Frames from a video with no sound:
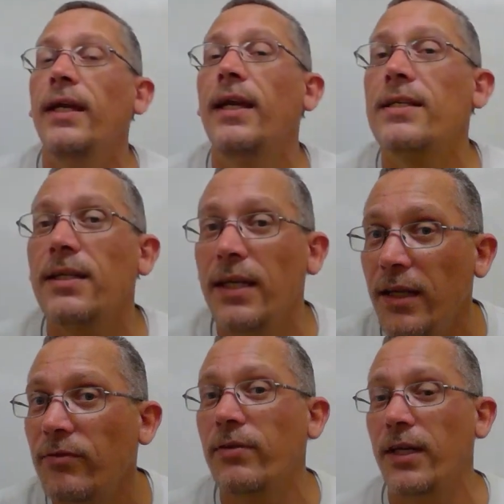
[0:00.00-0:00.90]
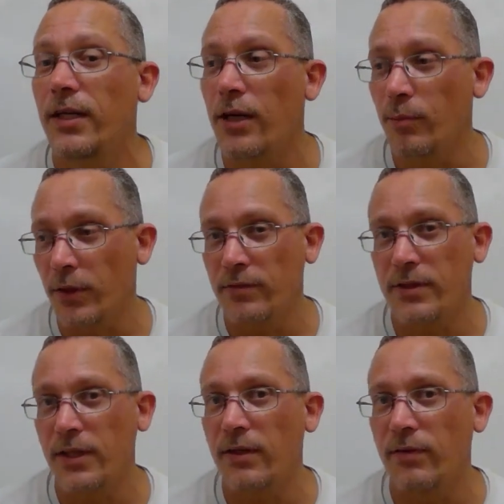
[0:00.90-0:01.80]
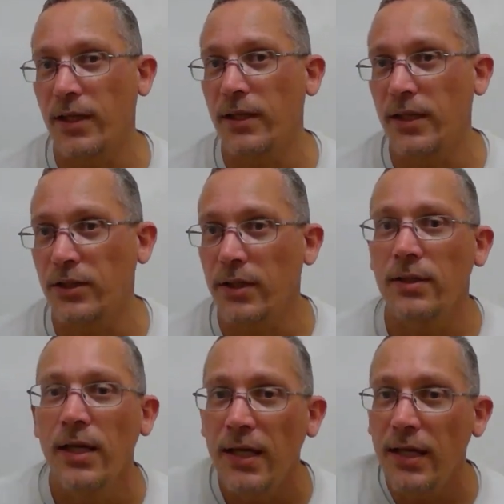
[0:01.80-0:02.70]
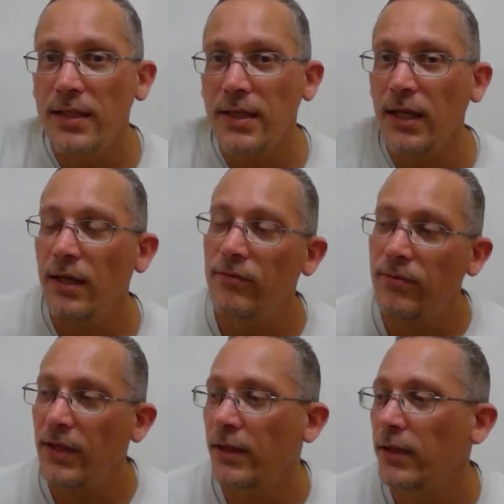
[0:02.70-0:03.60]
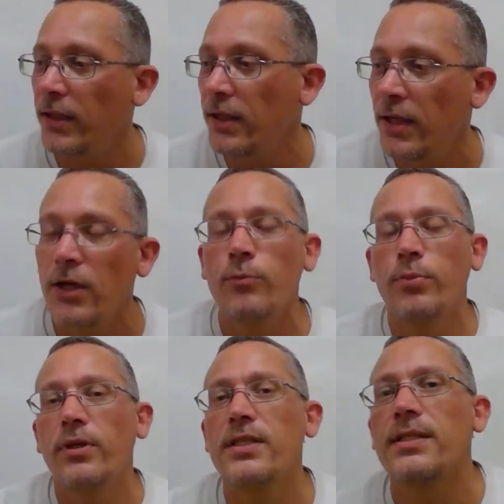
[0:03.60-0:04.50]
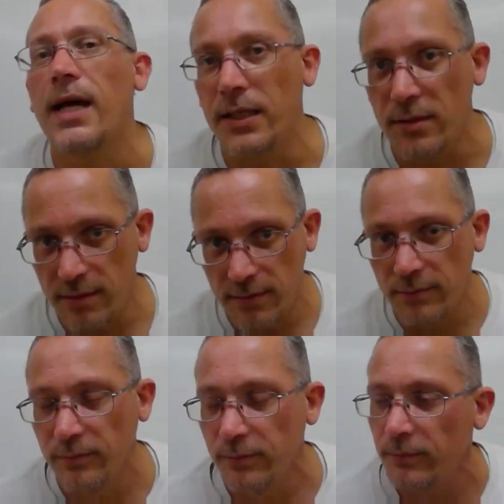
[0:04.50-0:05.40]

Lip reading: it has an infinite number of significant digits. It's infinitely precise.